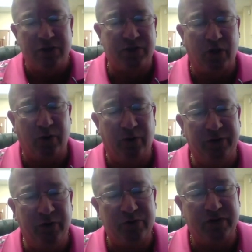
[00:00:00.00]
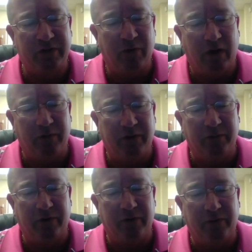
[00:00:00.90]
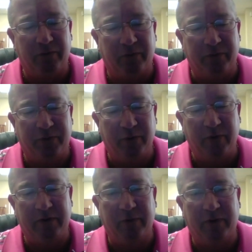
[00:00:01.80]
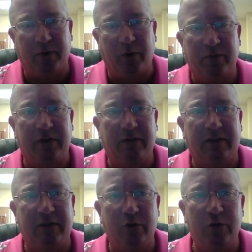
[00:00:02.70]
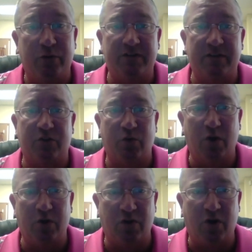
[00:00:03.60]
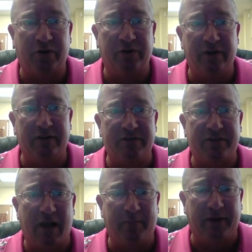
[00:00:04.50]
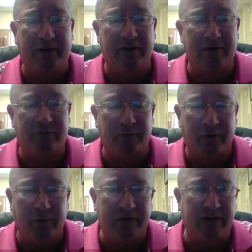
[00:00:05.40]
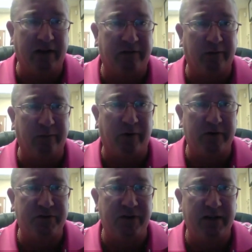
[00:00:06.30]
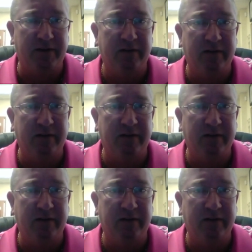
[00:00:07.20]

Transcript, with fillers: so in using what we were, were doing with holding the nutrients in the soils longer and stopping it from going down into the watershed,